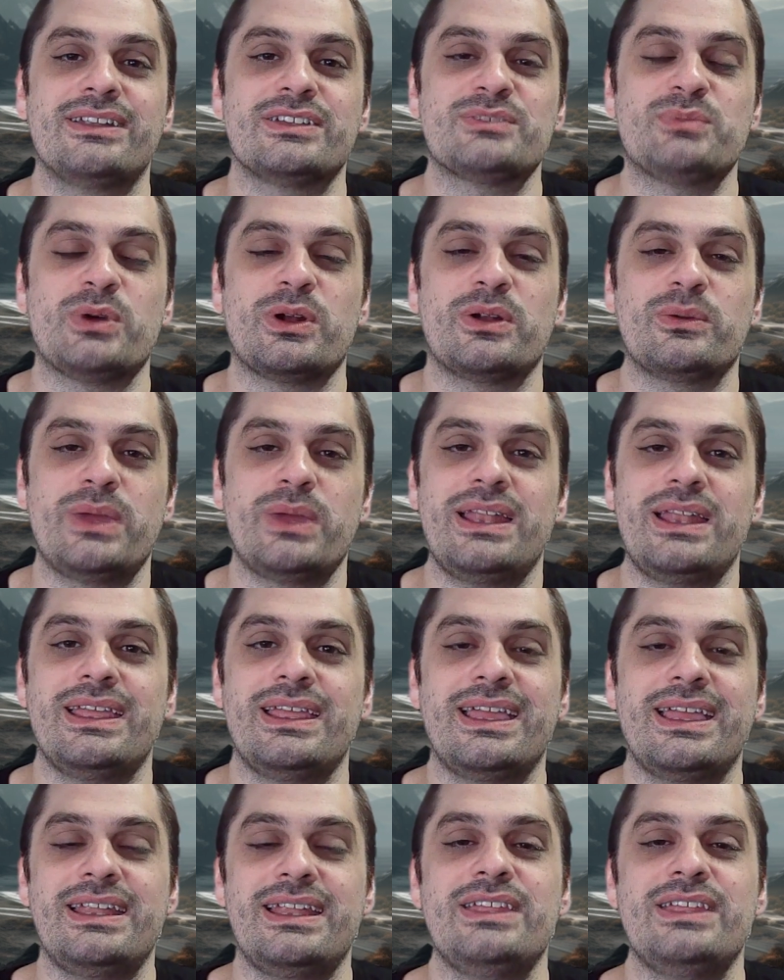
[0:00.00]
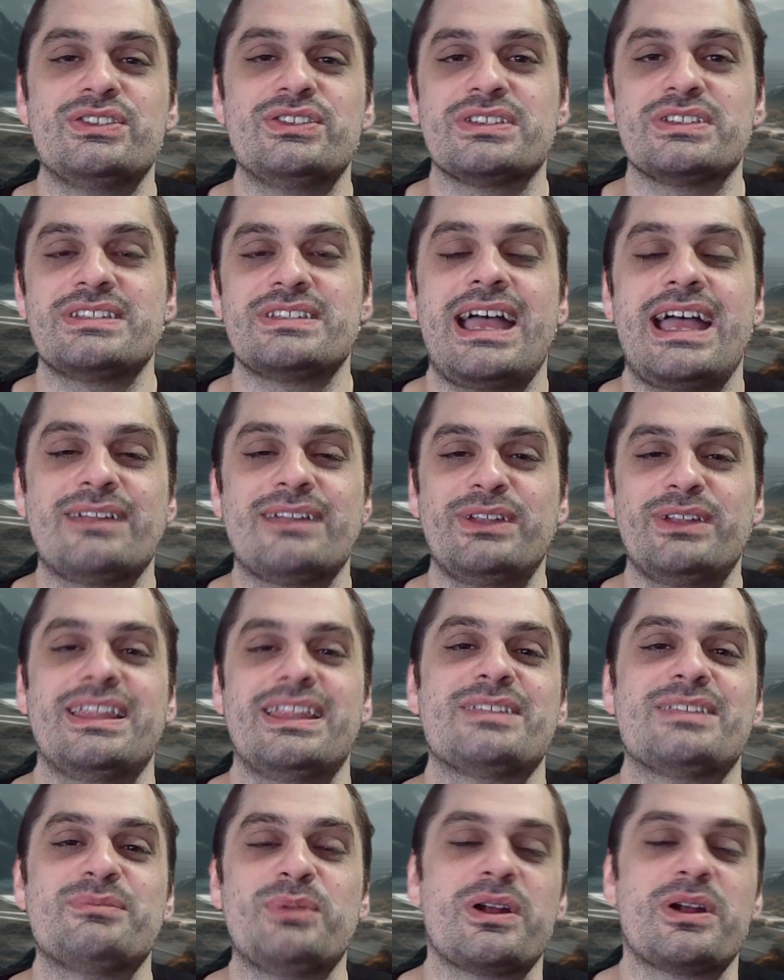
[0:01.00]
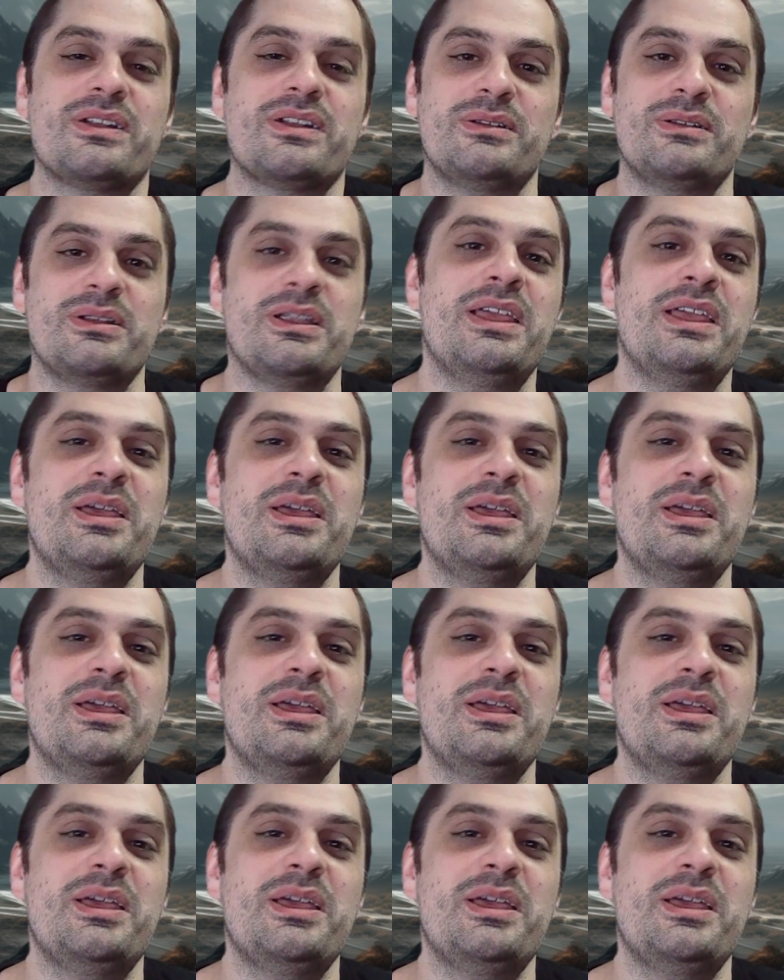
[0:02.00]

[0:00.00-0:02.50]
Spartan waiting, and he just activated that Spartan,